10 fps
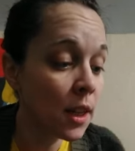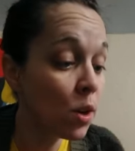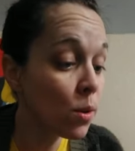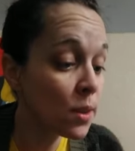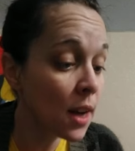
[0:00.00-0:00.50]
He
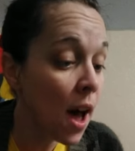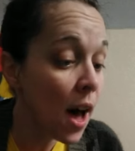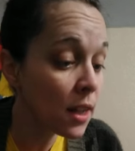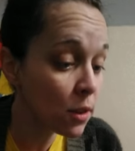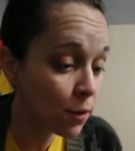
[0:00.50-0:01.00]
goes and
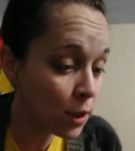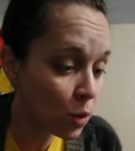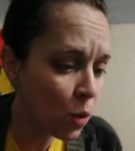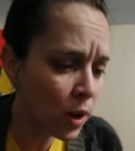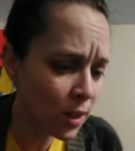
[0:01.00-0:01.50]
hunts for
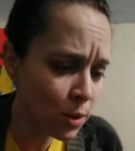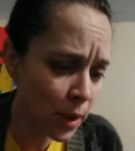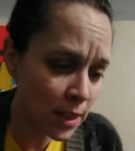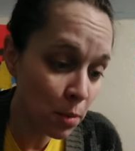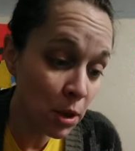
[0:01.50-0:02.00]
his oil
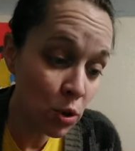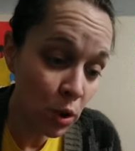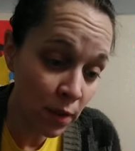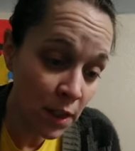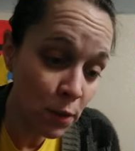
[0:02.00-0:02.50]
so as to be
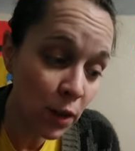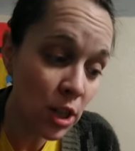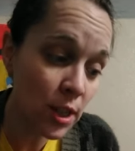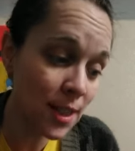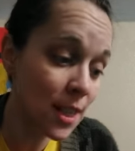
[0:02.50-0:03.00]
sure of its
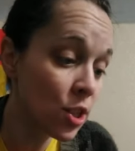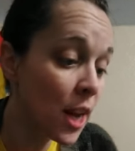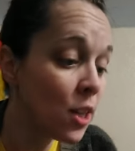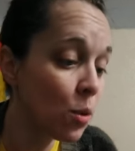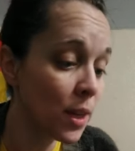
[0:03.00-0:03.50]
freshness and
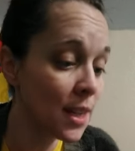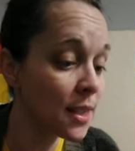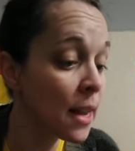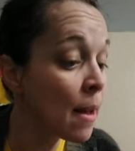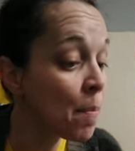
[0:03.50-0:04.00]

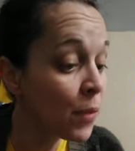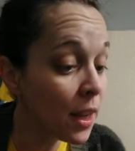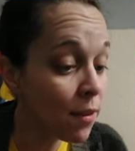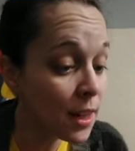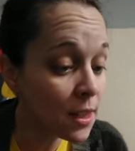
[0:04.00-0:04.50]
genuineness,
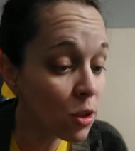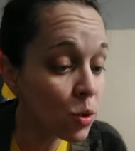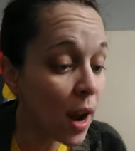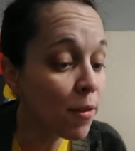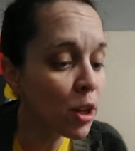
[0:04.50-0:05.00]
even as the
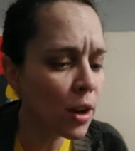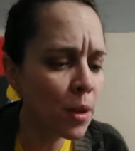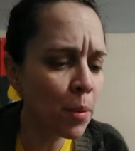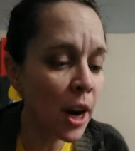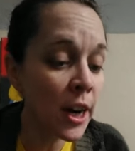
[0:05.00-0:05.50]
traveller on
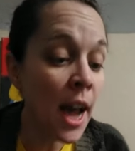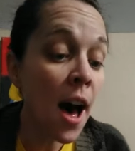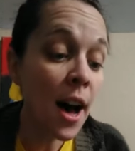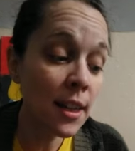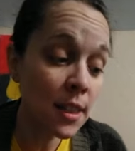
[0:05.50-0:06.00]
the prairie
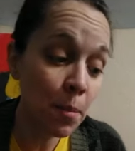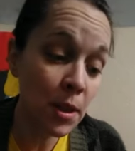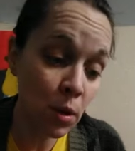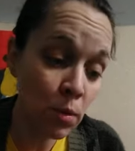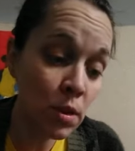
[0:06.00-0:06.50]
hunts up
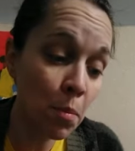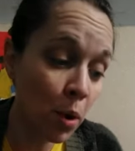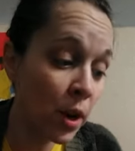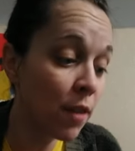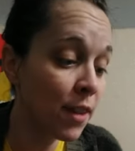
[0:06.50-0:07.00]
his own
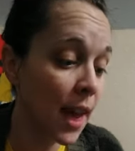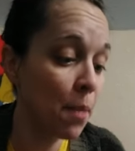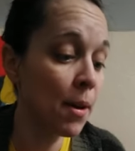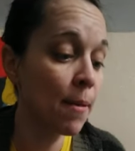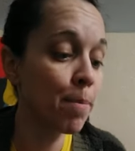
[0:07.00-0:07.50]
support of
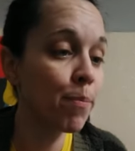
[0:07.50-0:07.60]
game.